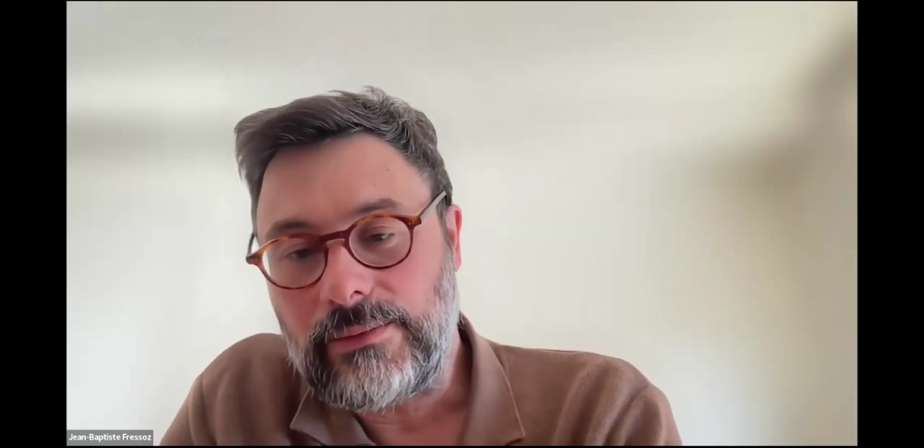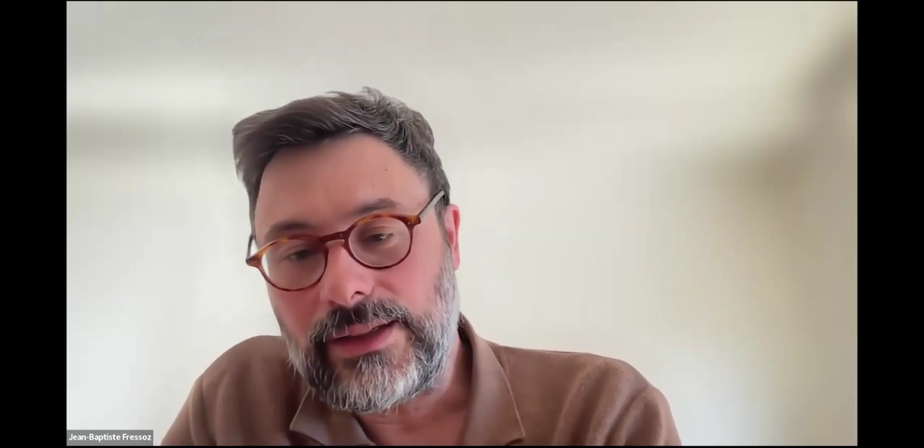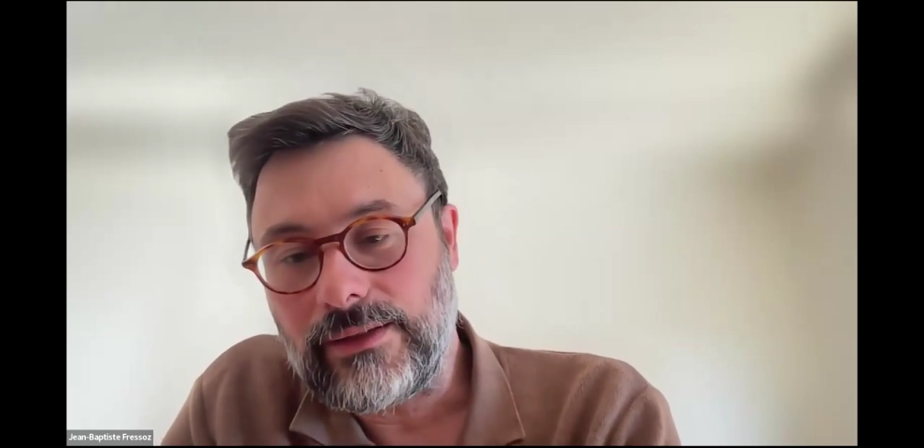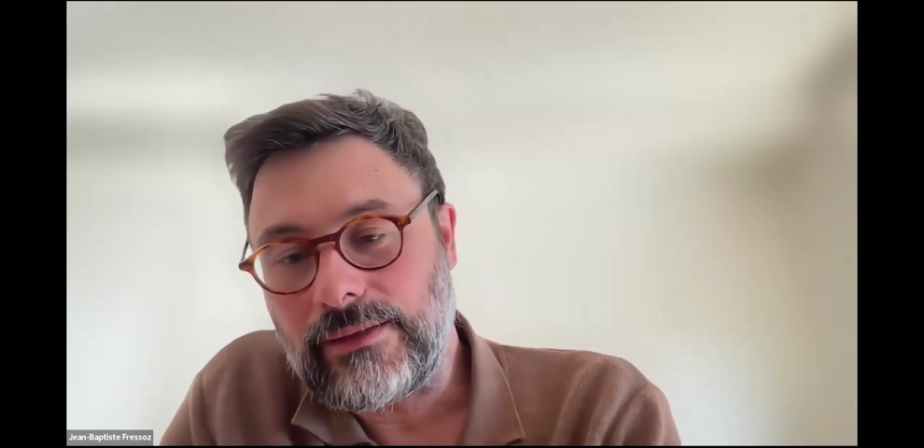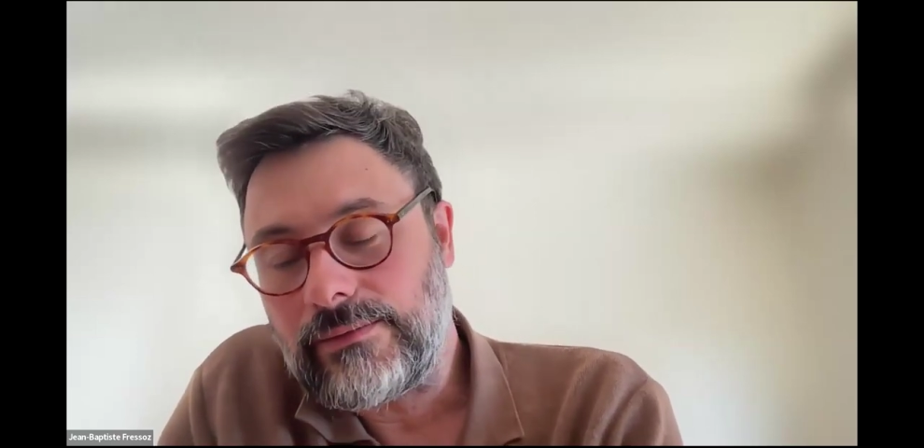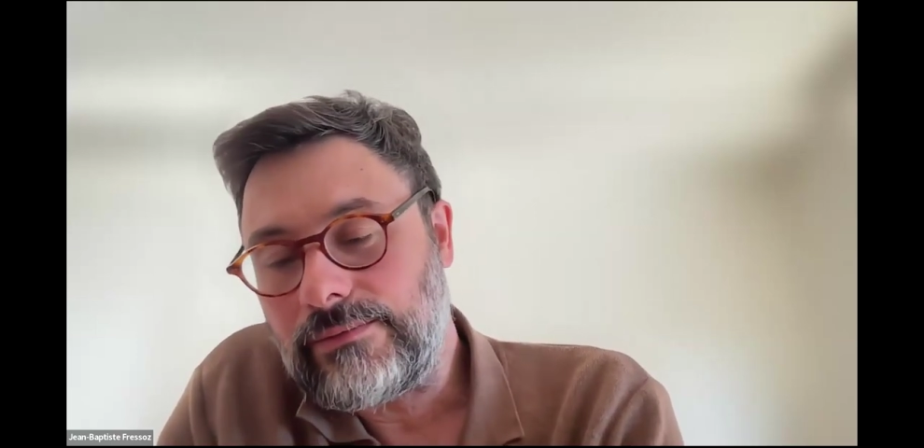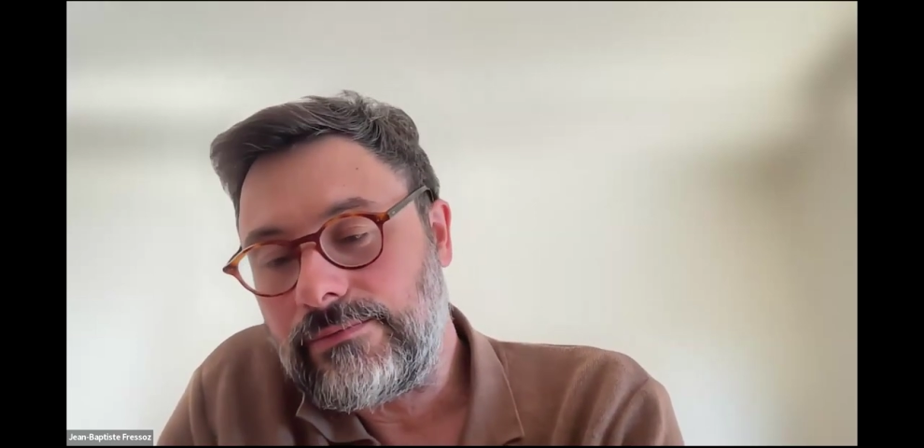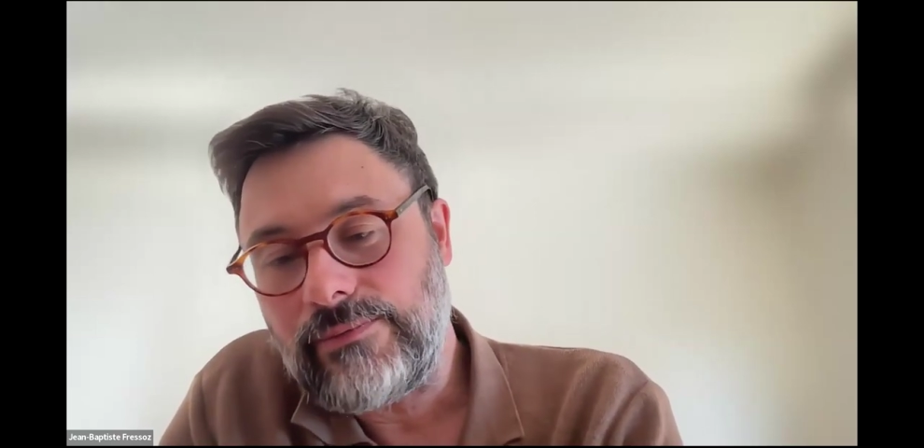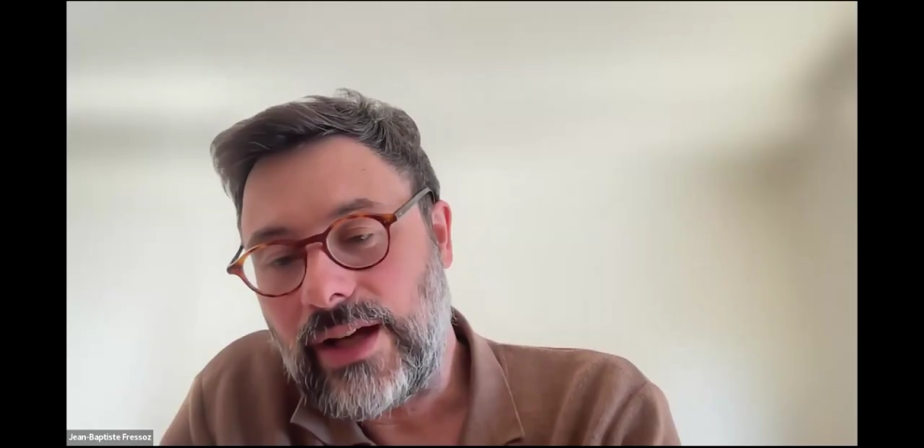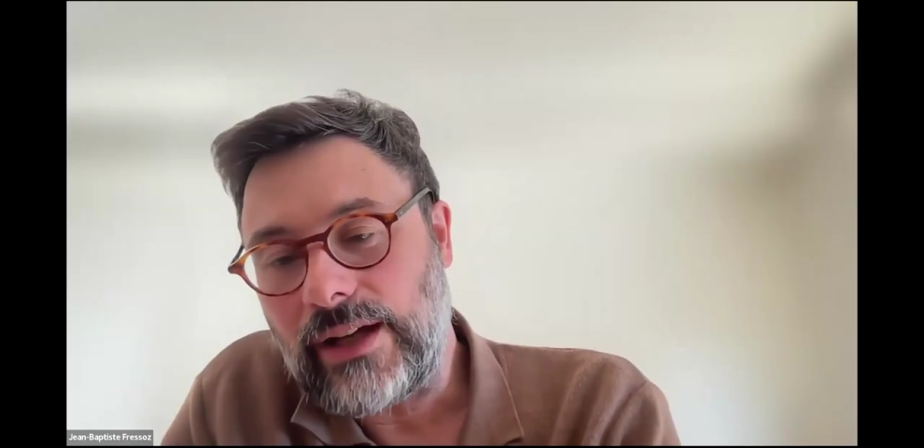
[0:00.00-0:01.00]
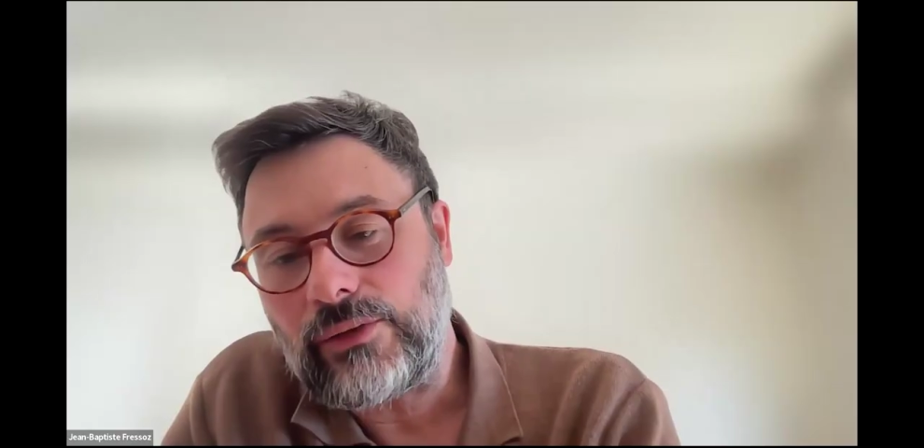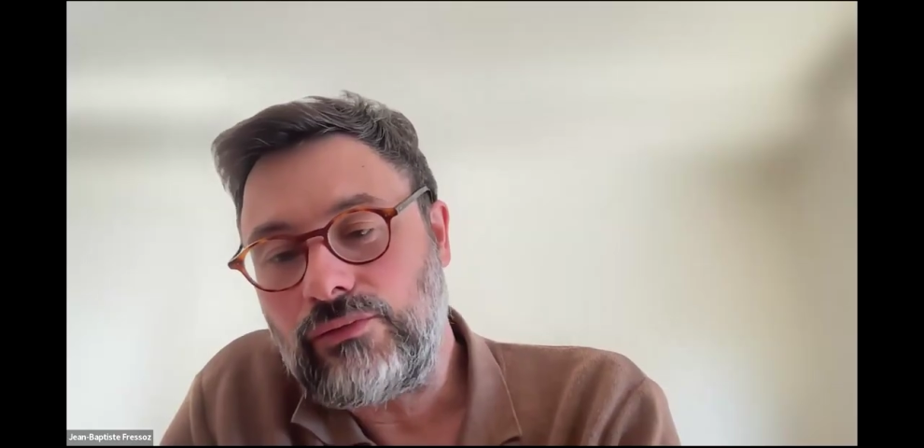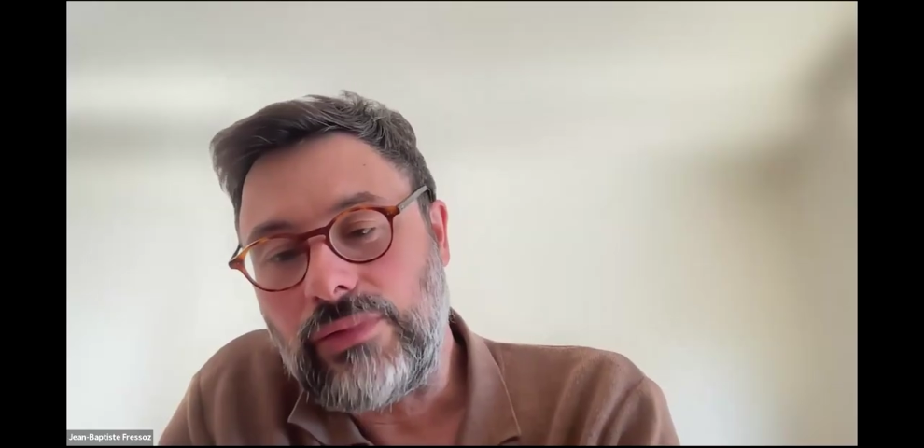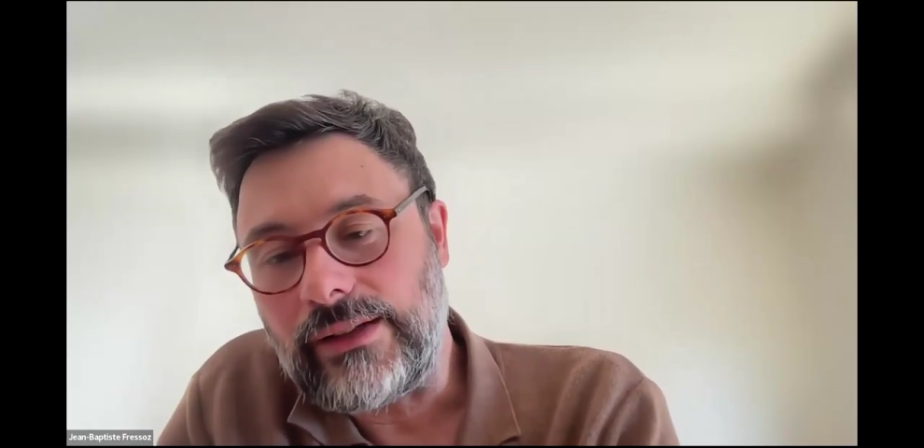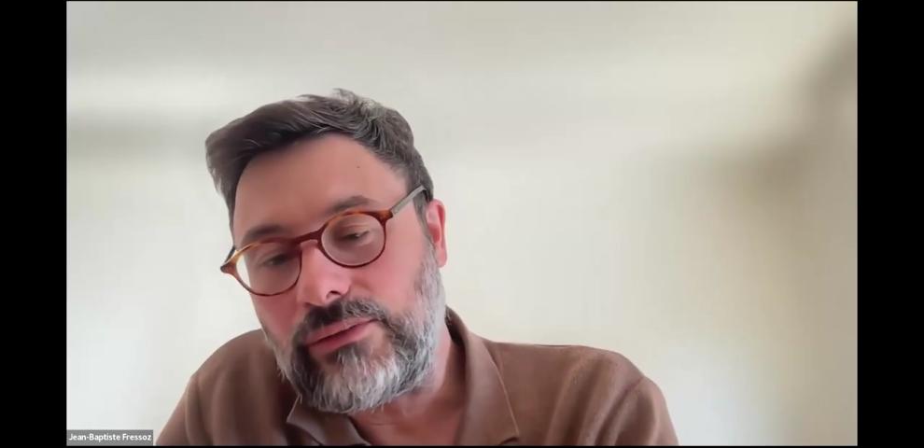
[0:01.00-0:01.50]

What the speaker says: I mean, there are two